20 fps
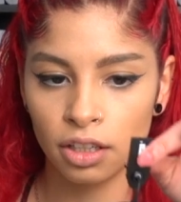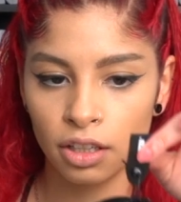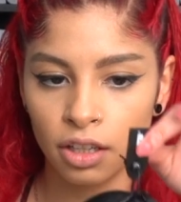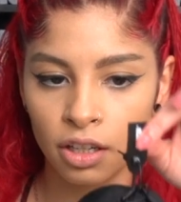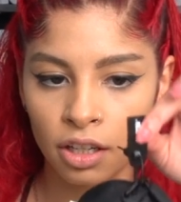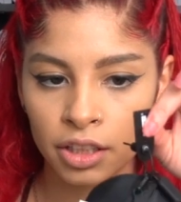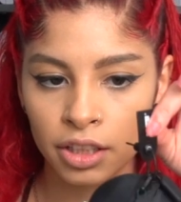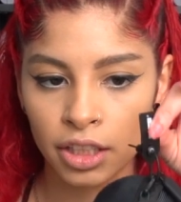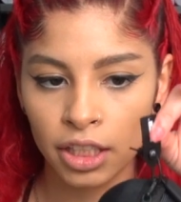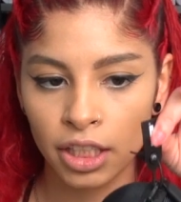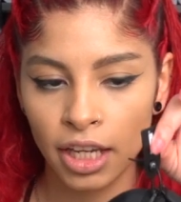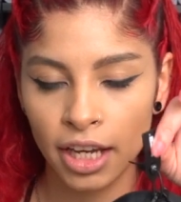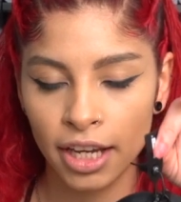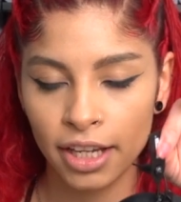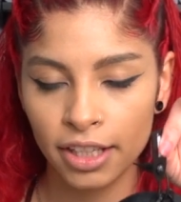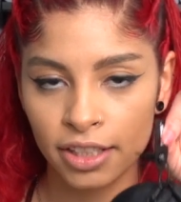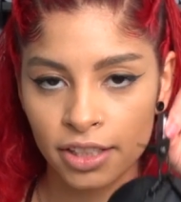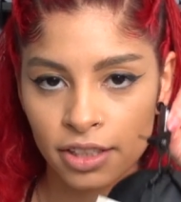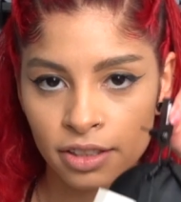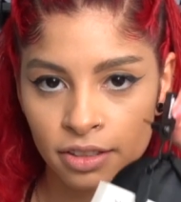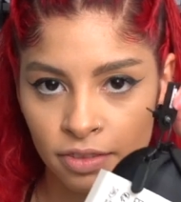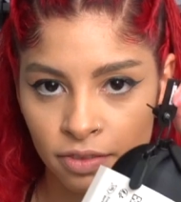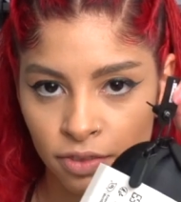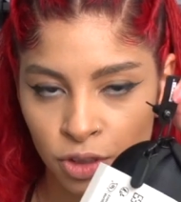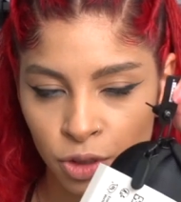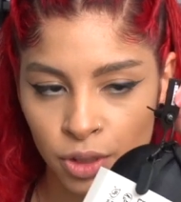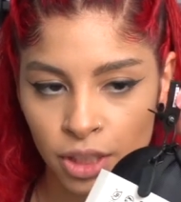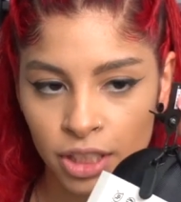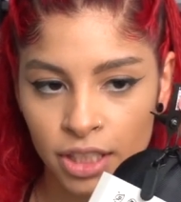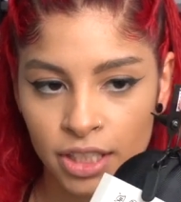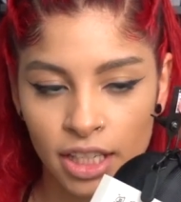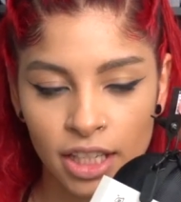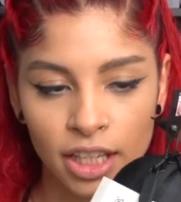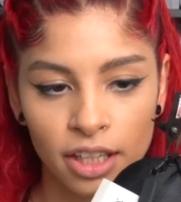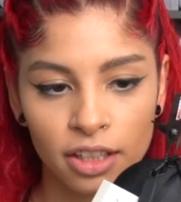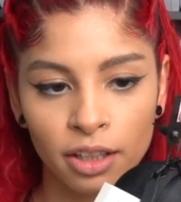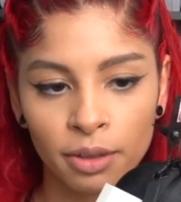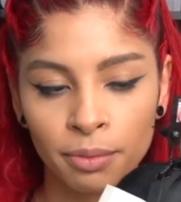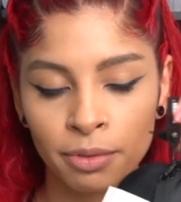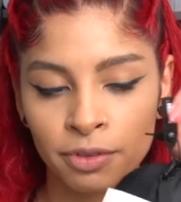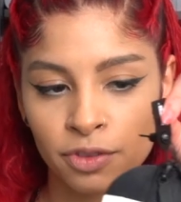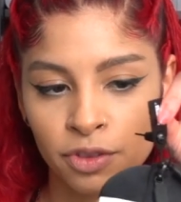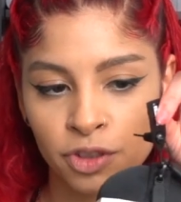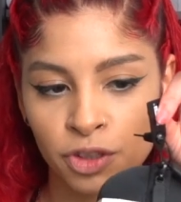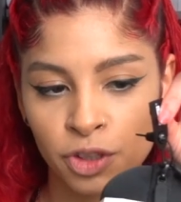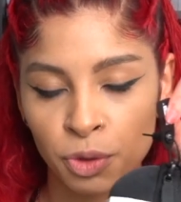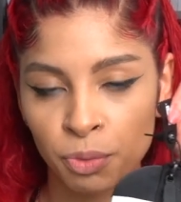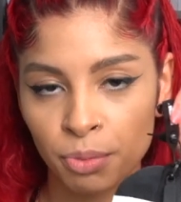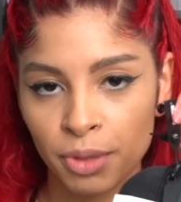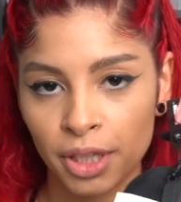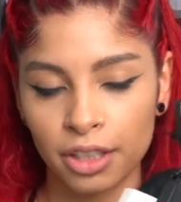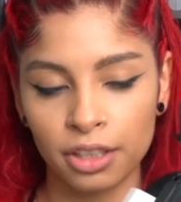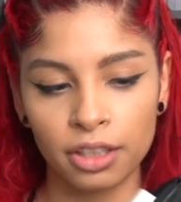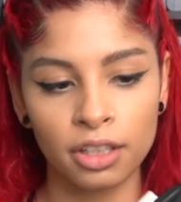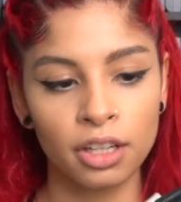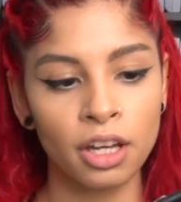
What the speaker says: on the case. You can see it, I'll zoom in.